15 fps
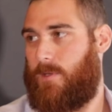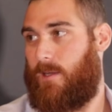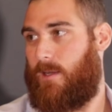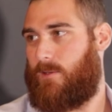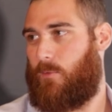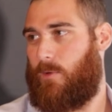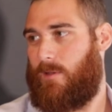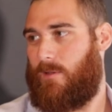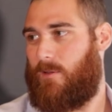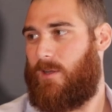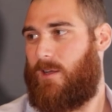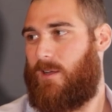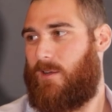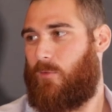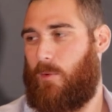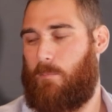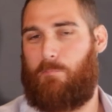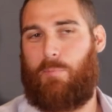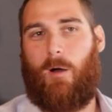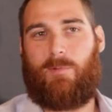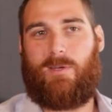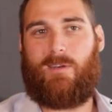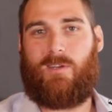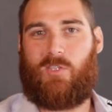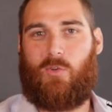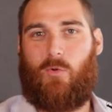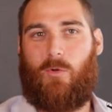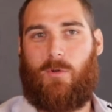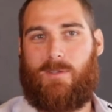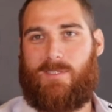Yeah, that's where he bumped into
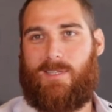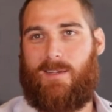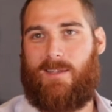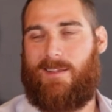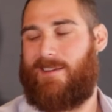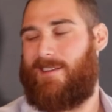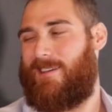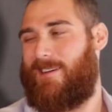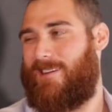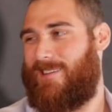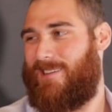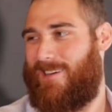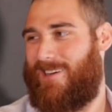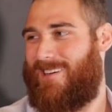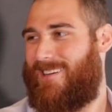shore and said India. Yeah.